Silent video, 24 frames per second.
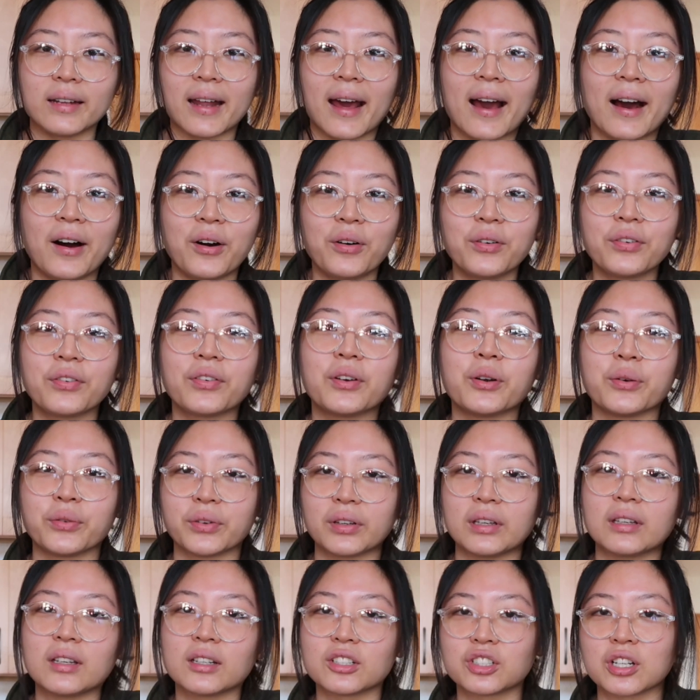now for a
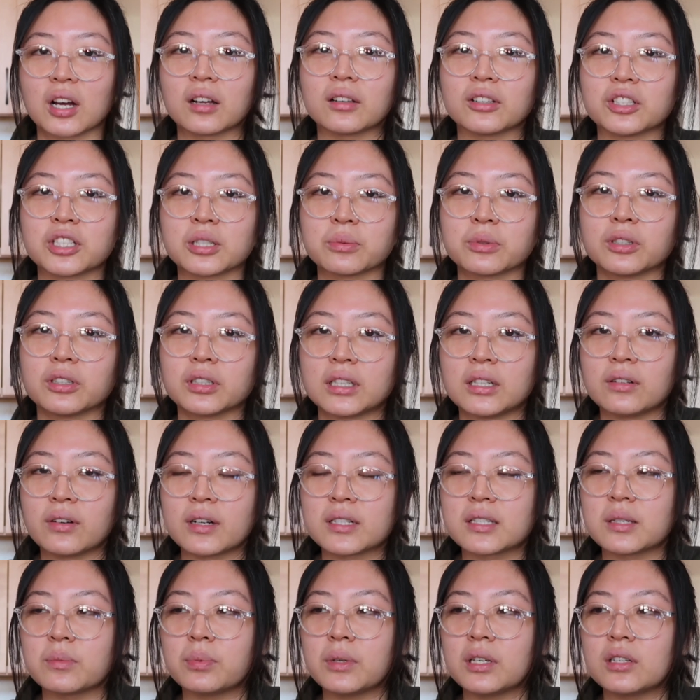really good chocolate chip cookie
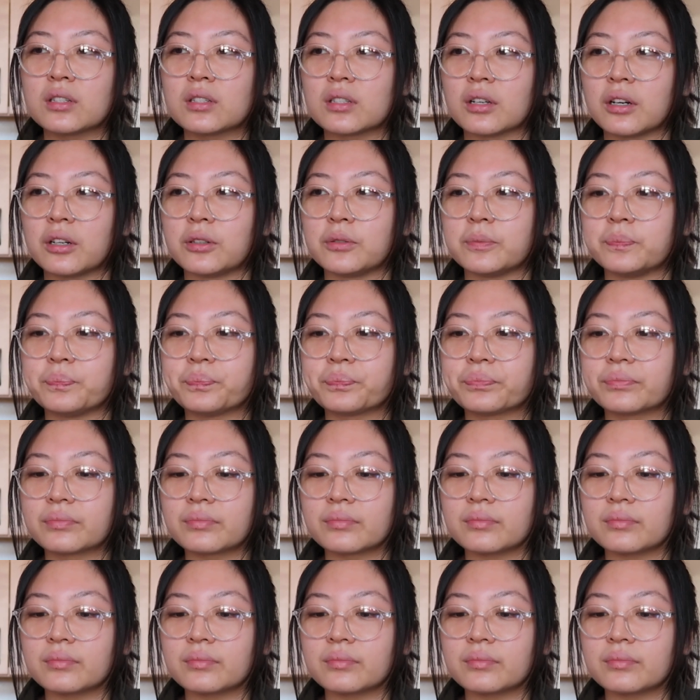recipe, so